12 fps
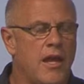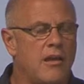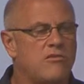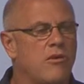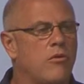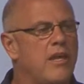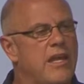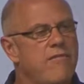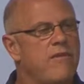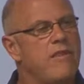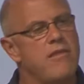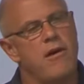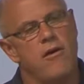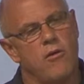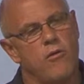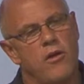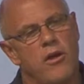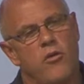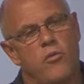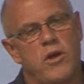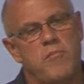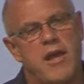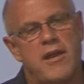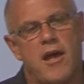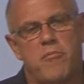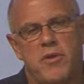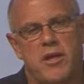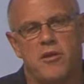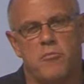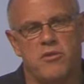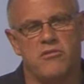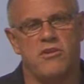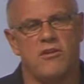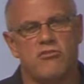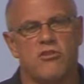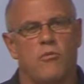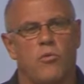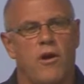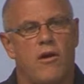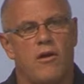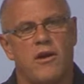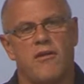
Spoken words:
And so even though we may not be in a position where